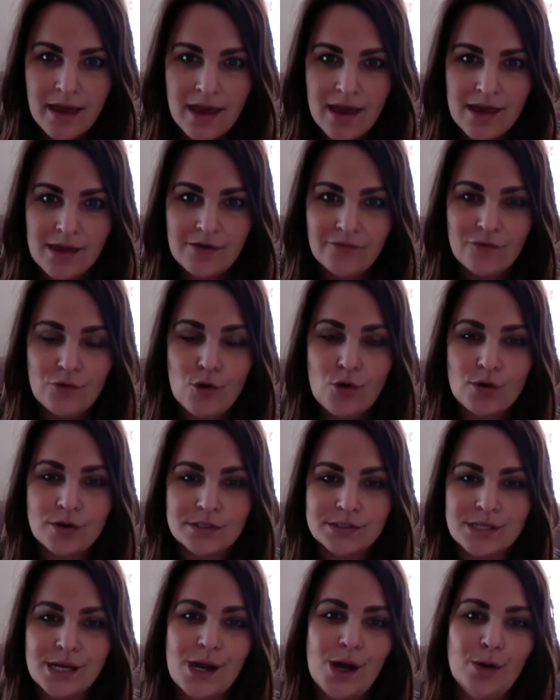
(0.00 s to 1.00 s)
And of
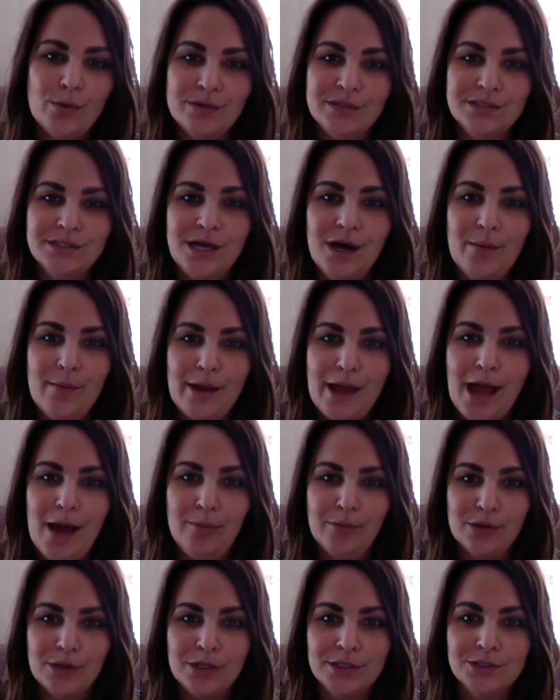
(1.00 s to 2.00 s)
course, I always tell my
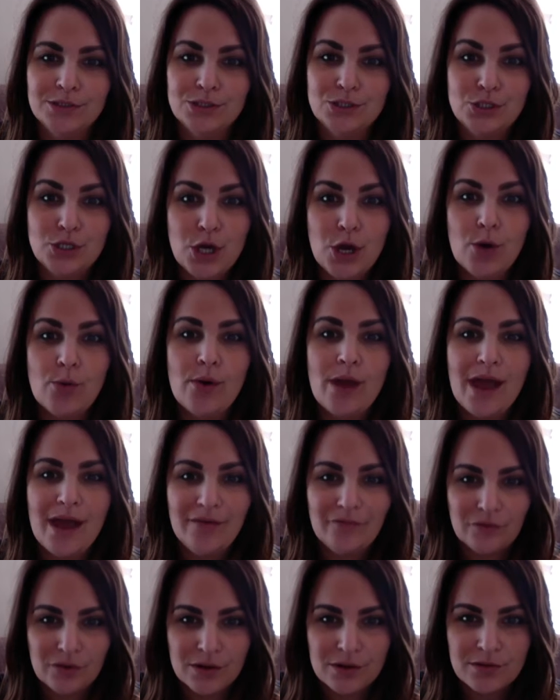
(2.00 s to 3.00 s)
applicants to know
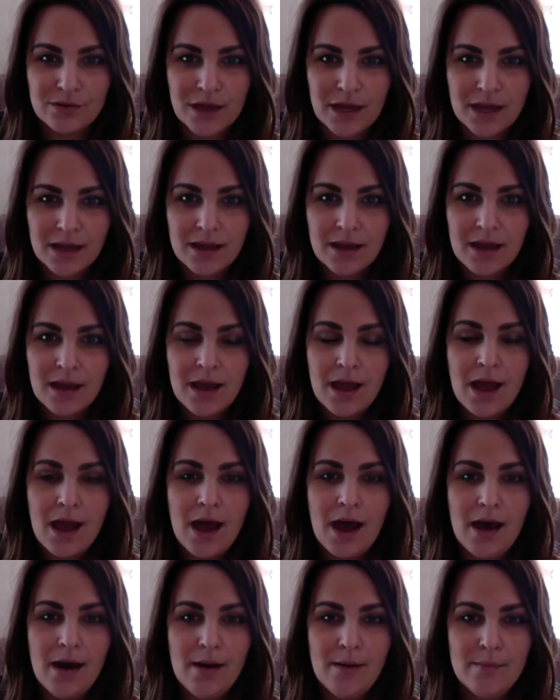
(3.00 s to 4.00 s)
everything
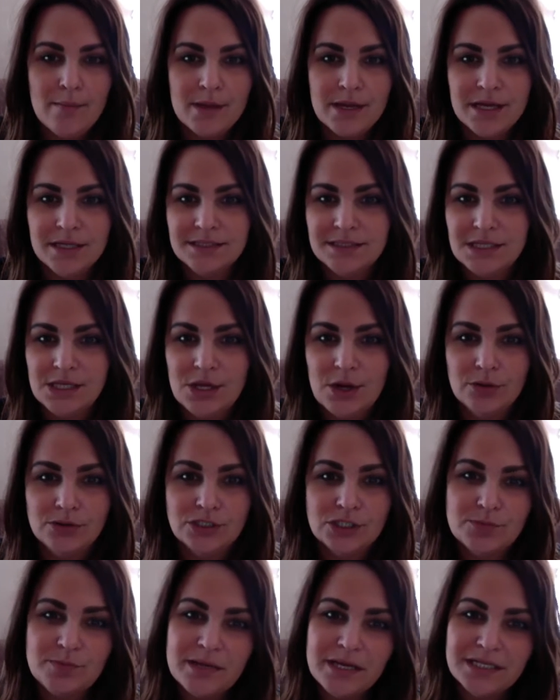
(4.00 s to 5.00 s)
because, you know,
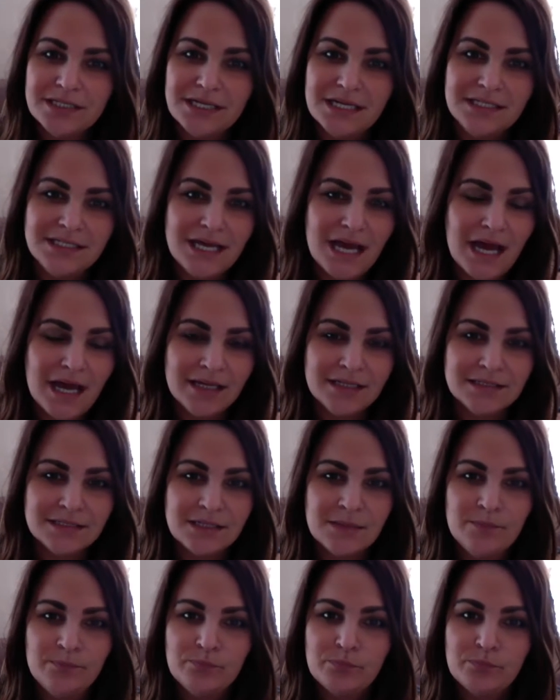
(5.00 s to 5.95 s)
just because they test